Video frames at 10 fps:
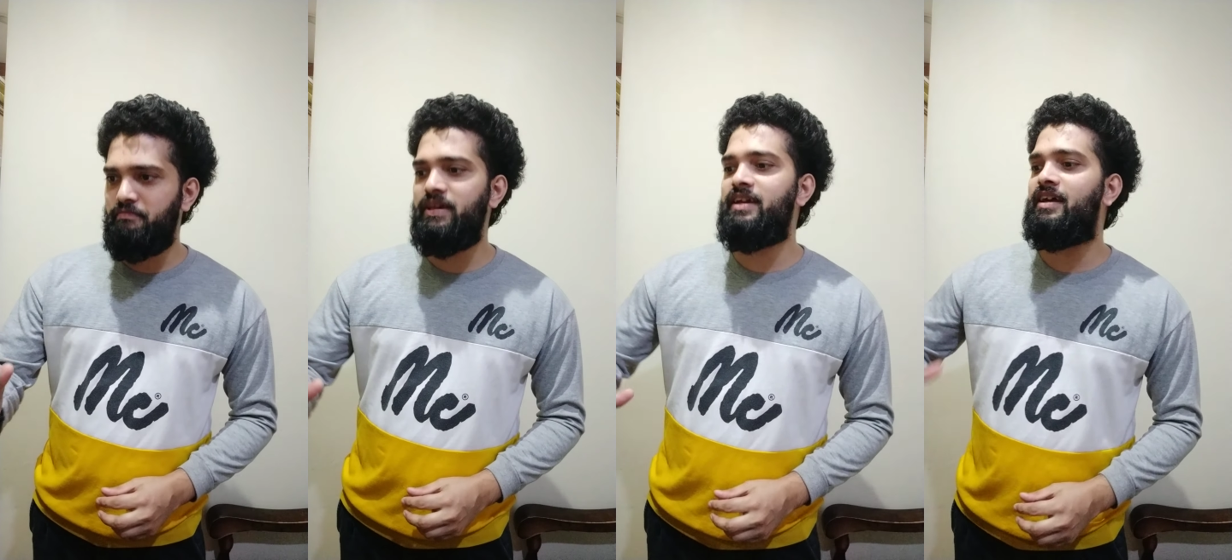
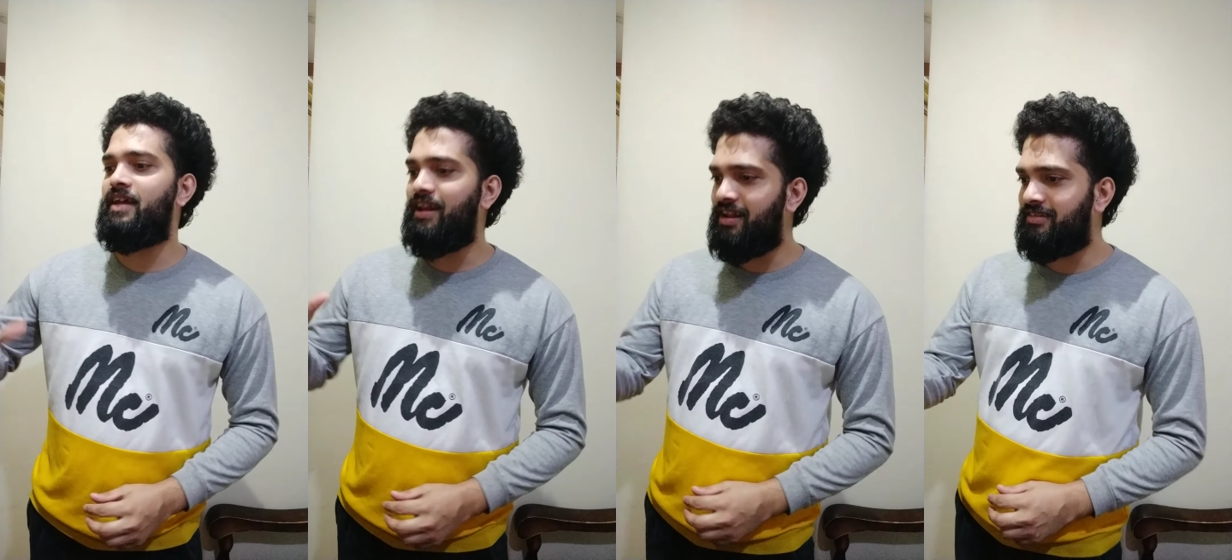being an
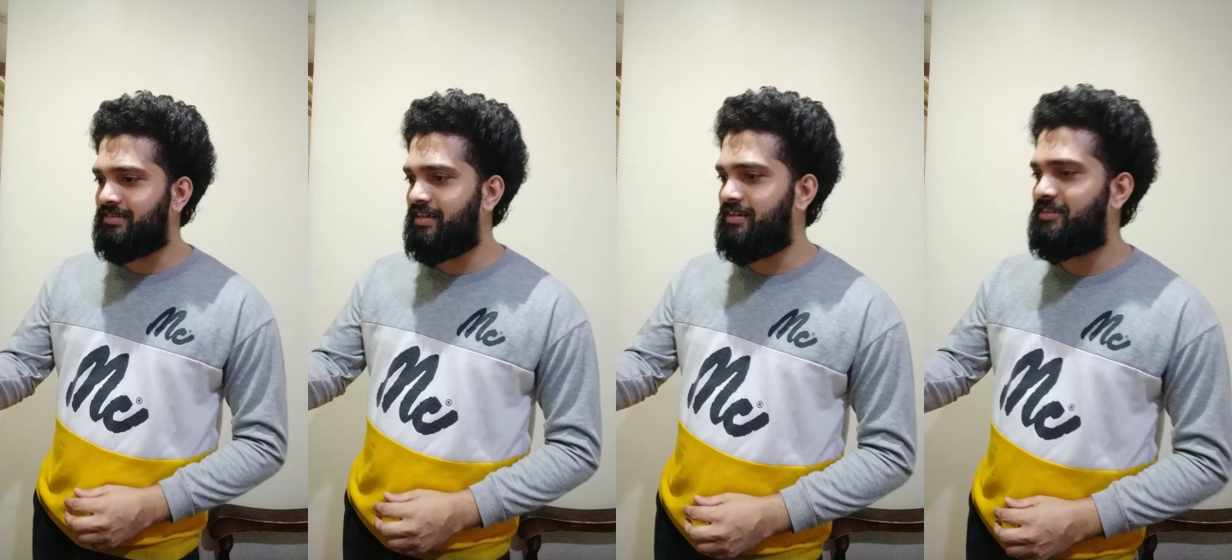
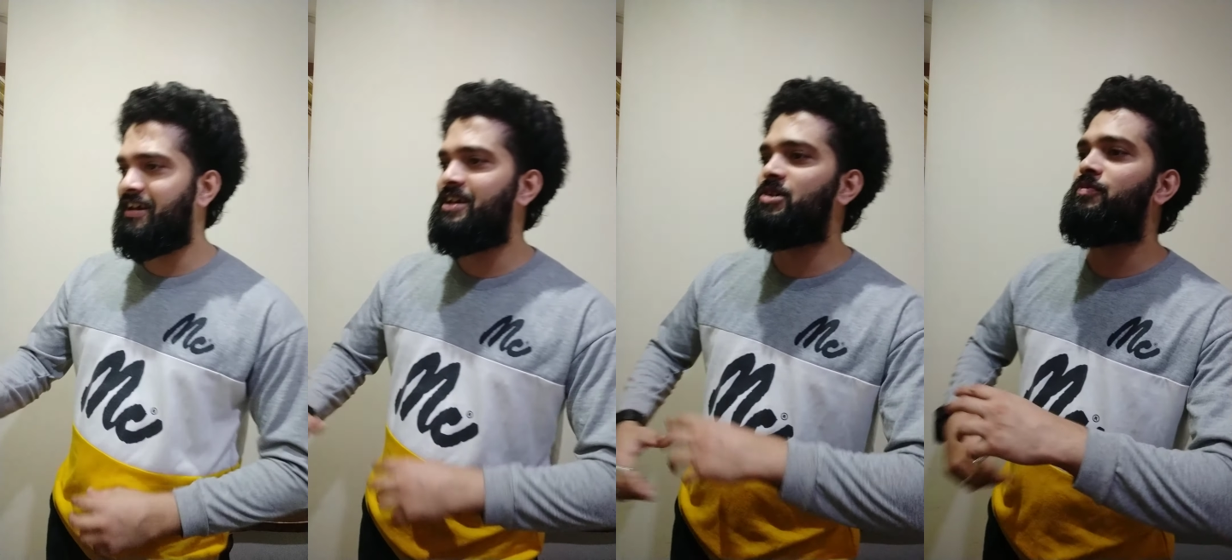LLC, the
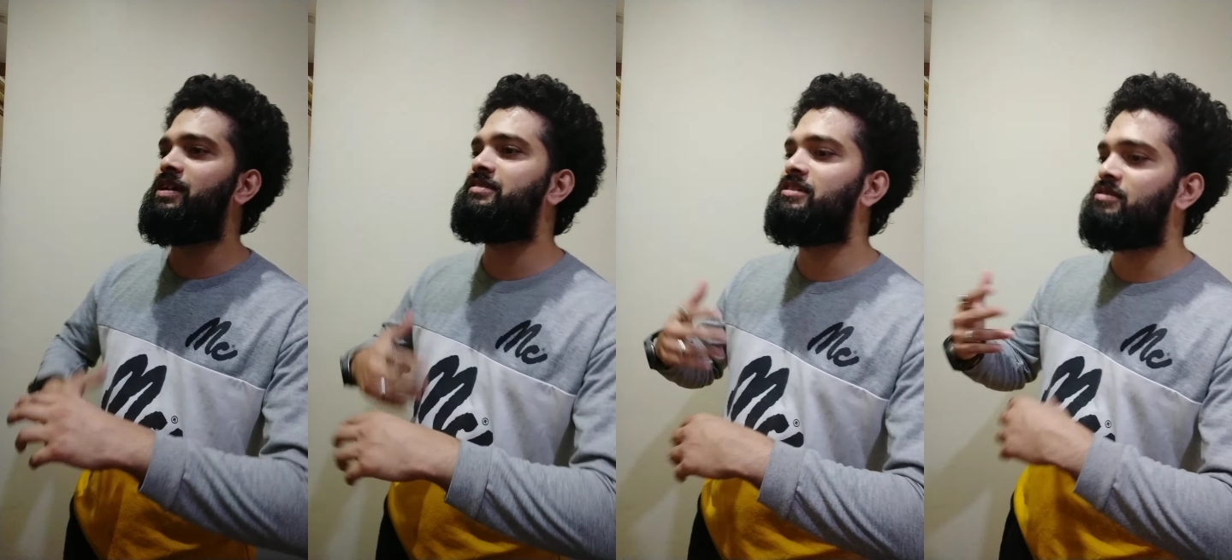
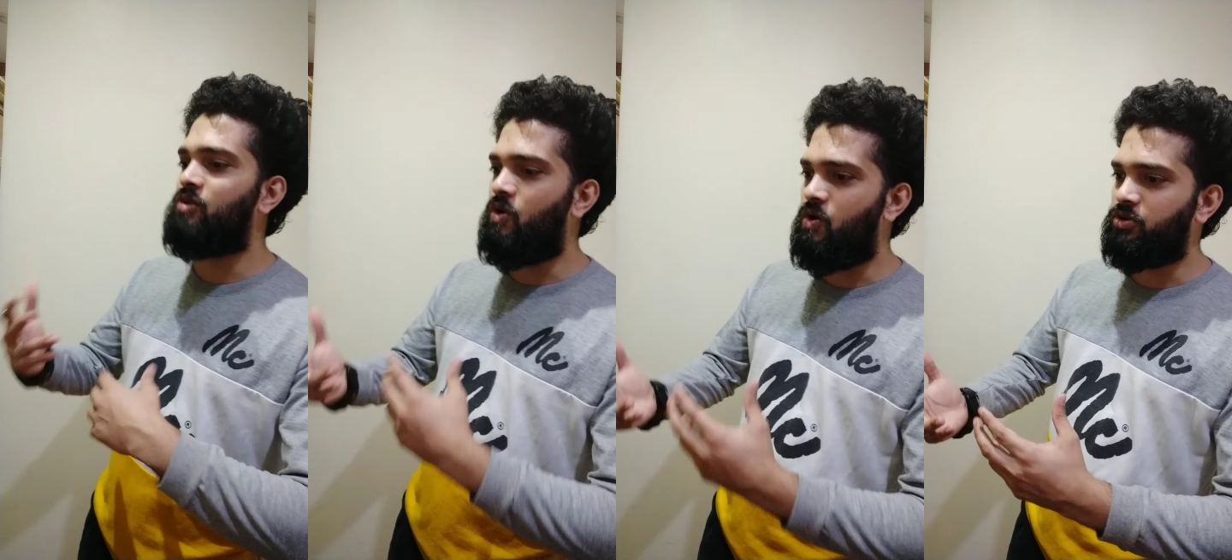increase in
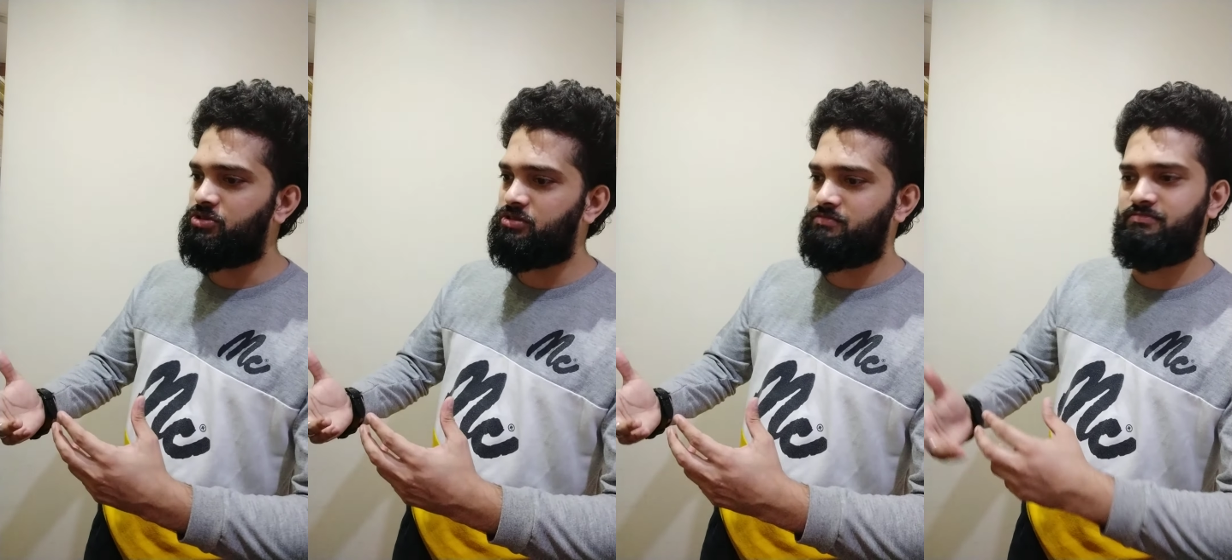
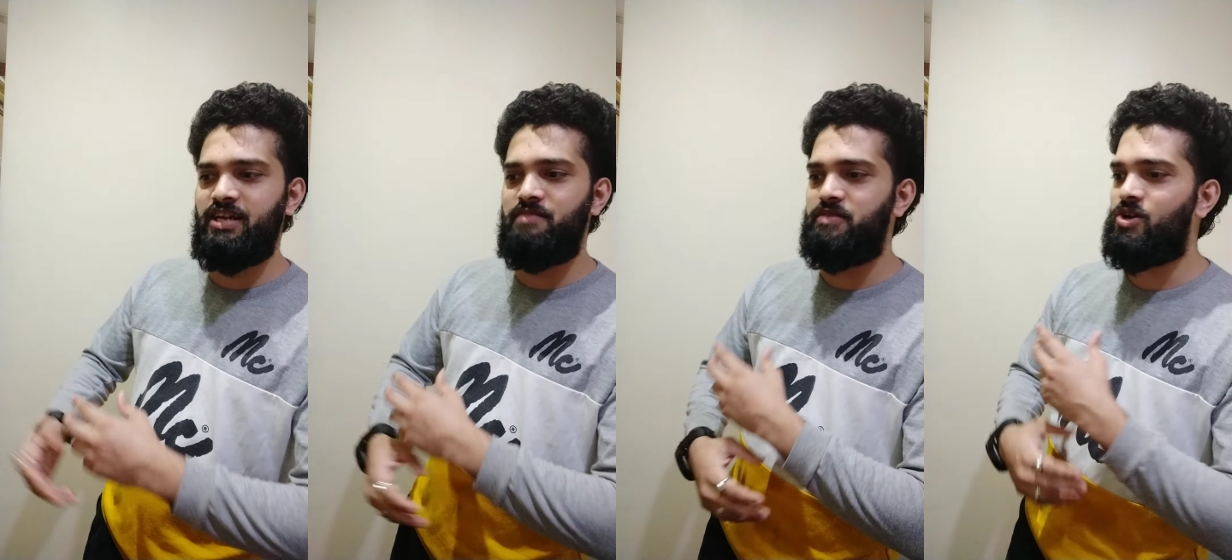cost
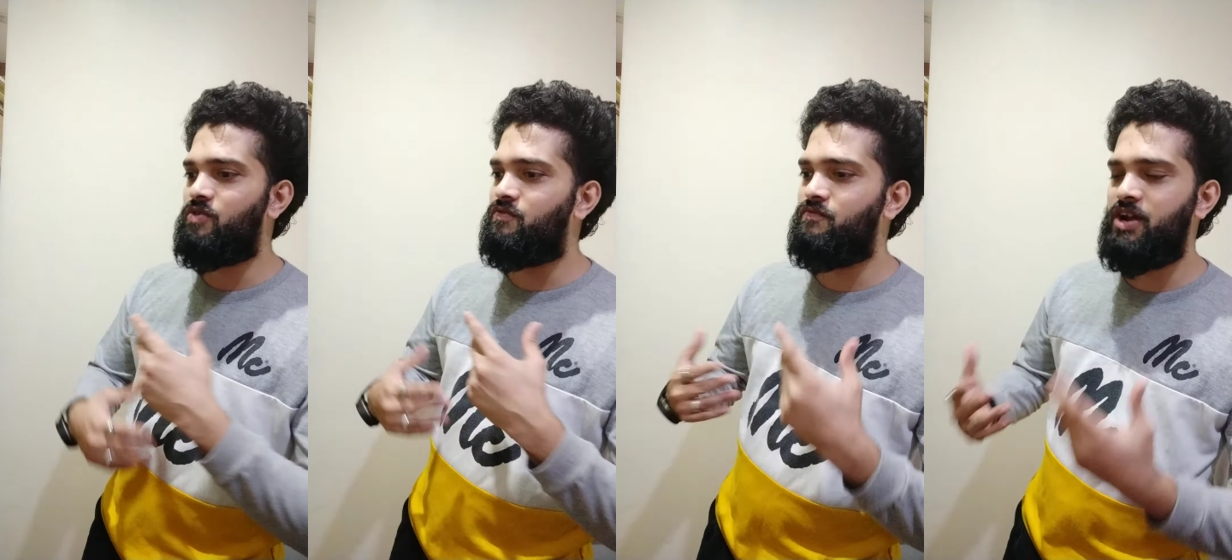can be
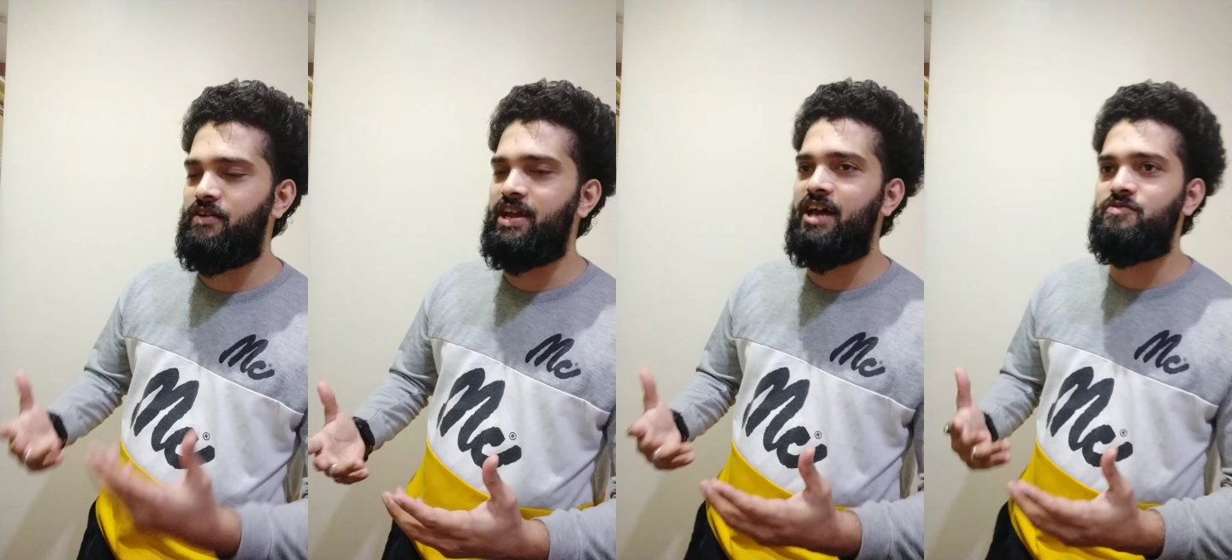of
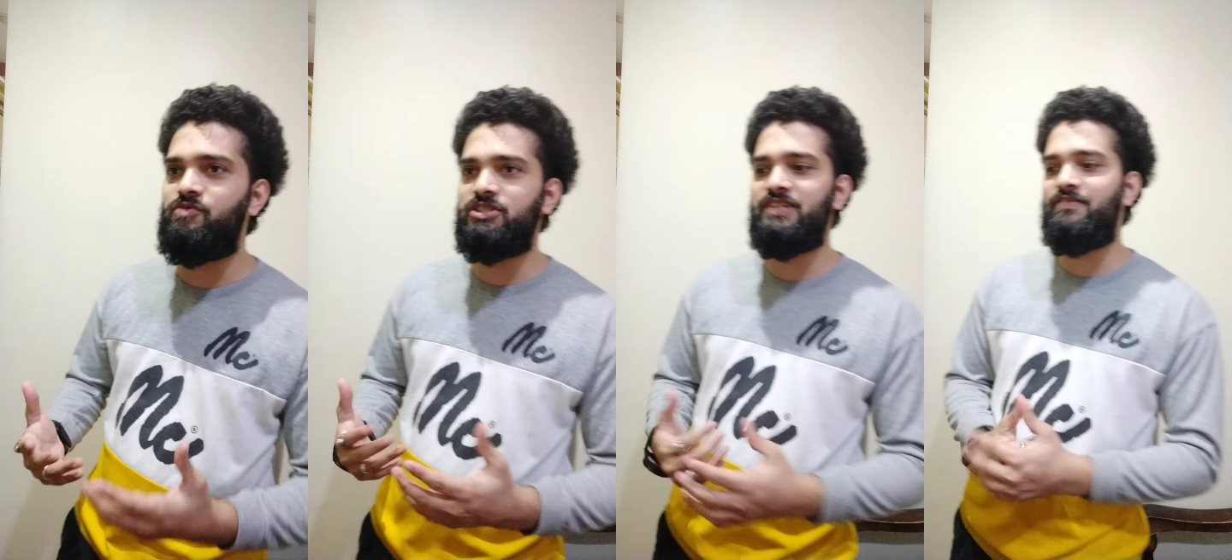very
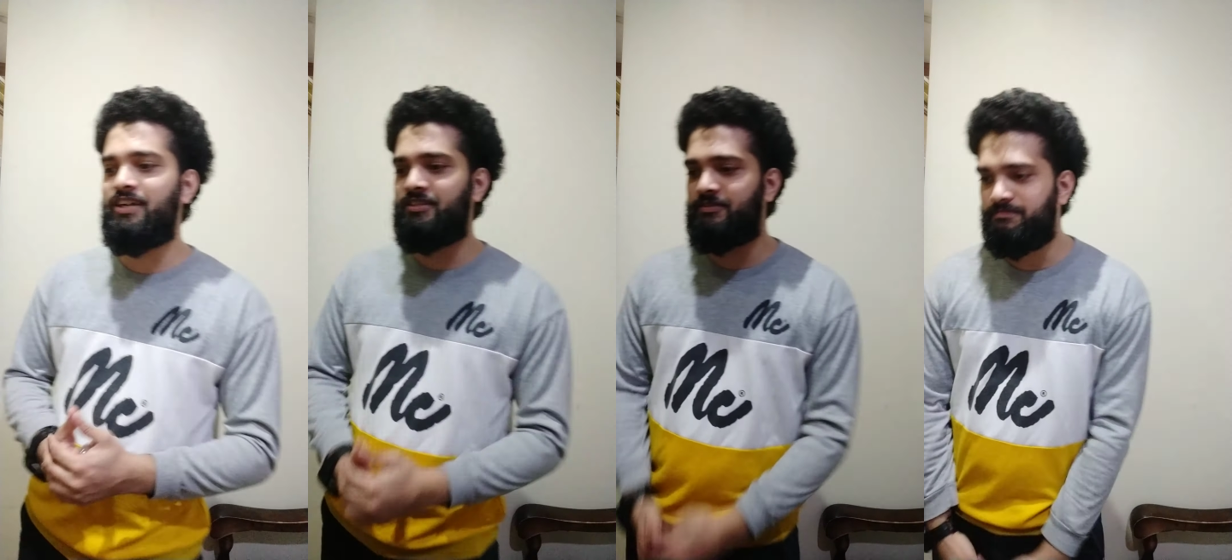adverse
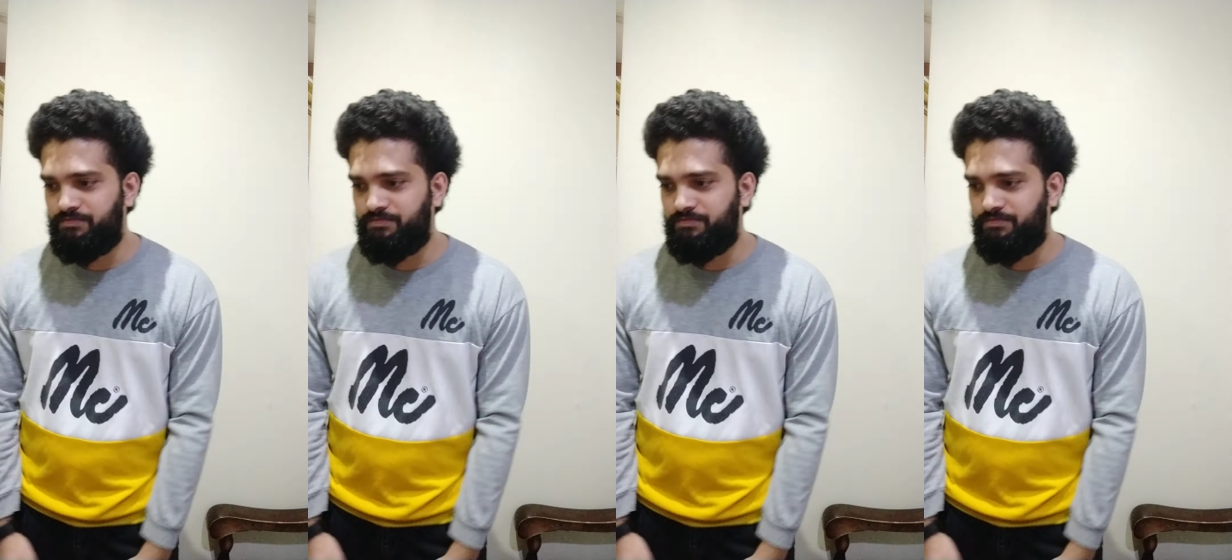effect.